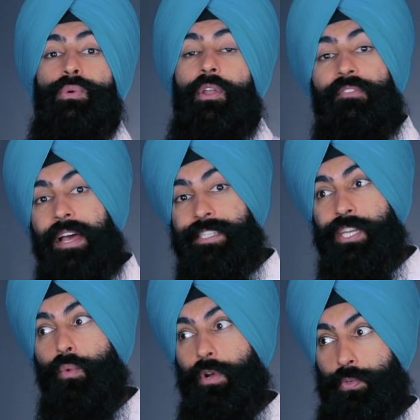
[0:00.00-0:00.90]
to invest,
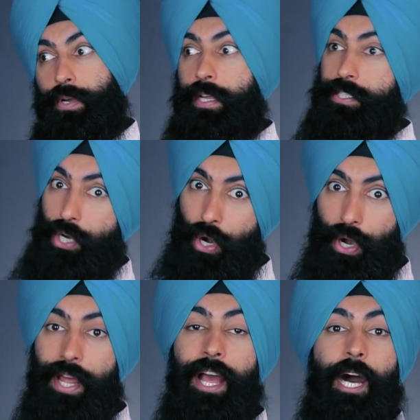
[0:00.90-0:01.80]
which would in
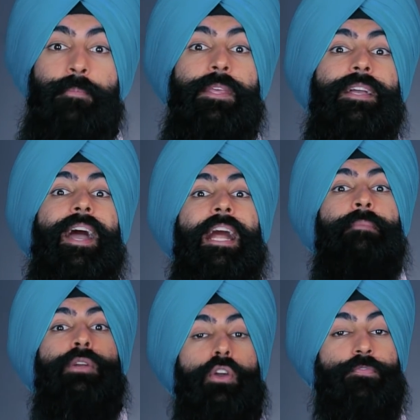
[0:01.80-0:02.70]
turn help the
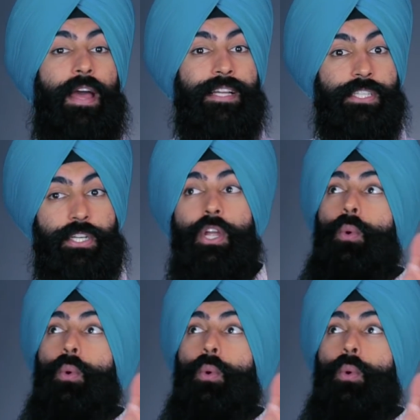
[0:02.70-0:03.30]
economy grow faster,